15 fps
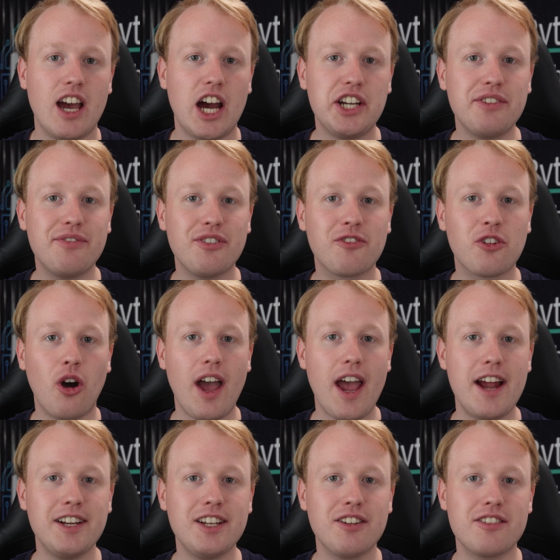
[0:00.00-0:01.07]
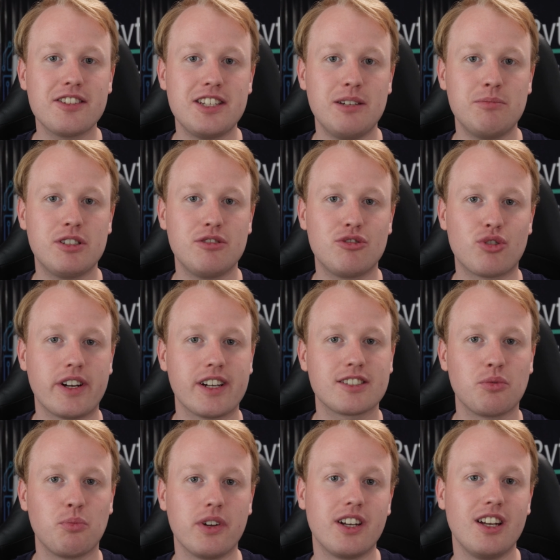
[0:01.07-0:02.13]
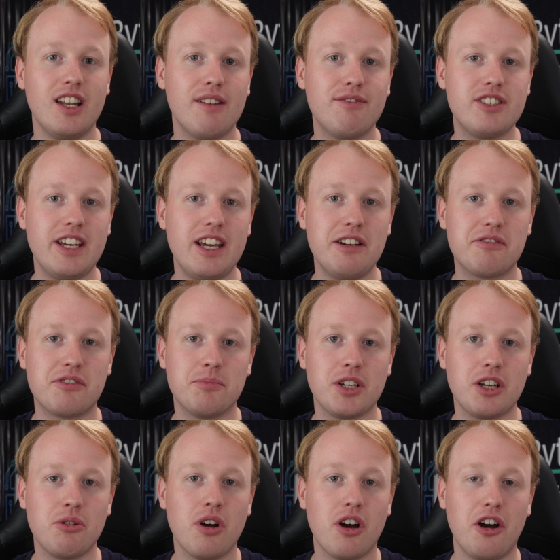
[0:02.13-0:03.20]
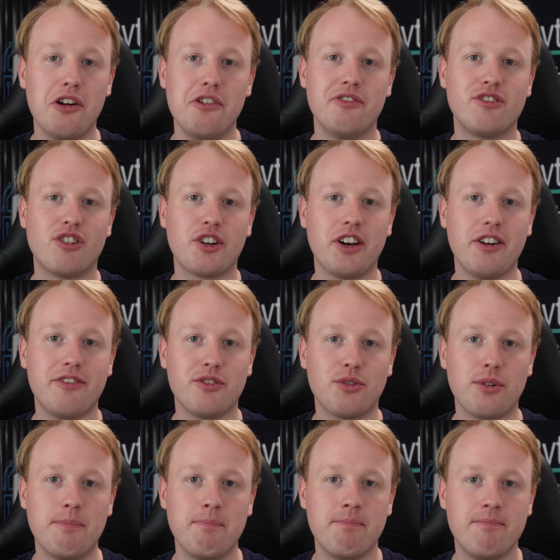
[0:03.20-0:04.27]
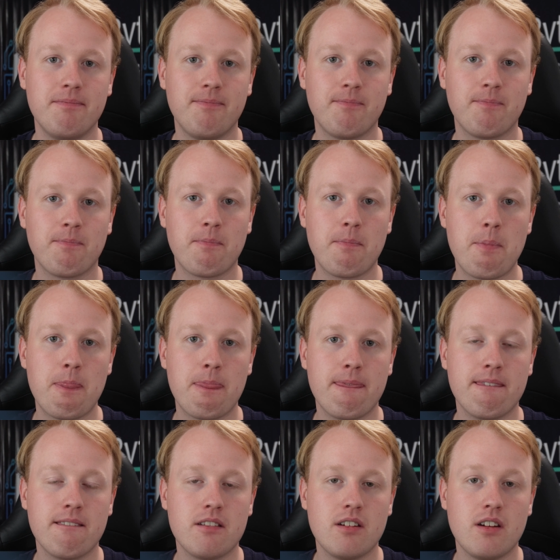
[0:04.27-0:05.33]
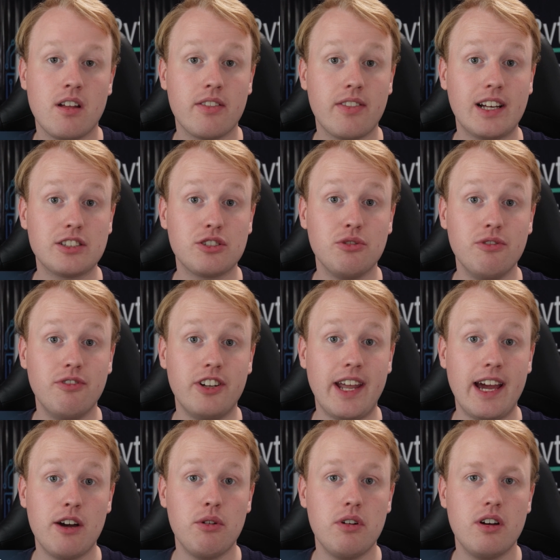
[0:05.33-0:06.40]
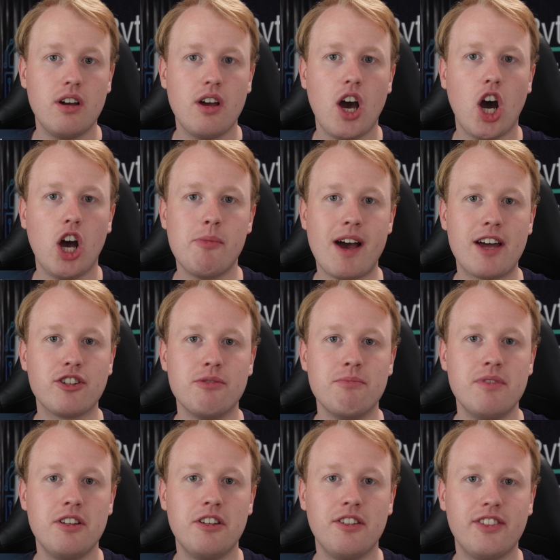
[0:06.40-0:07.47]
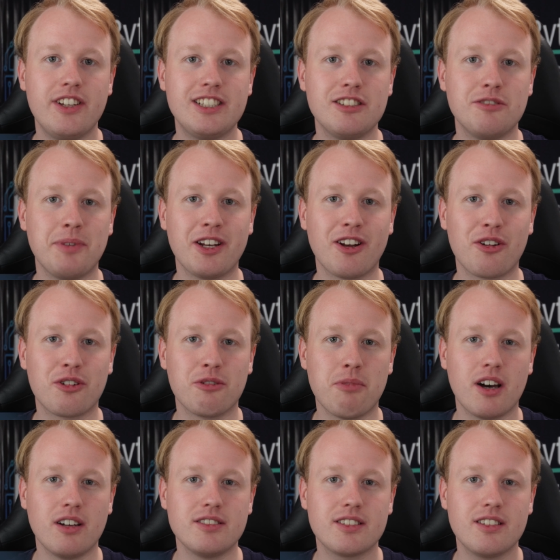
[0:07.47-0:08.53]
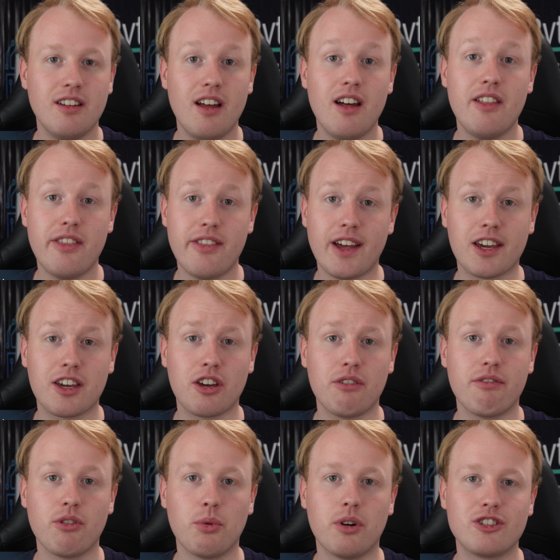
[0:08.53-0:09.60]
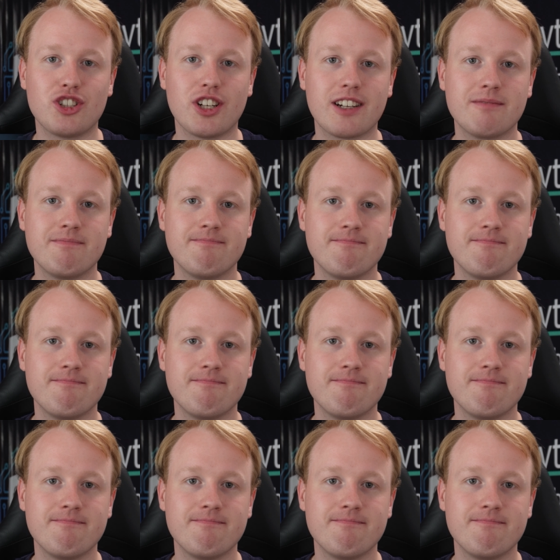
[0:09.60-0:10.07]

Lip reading: and if you've got any other tips and tricks, we'd love to hear from you over on our forum. That's all for now. I'm Addon, this has been Local Bytes, and thank you for watching.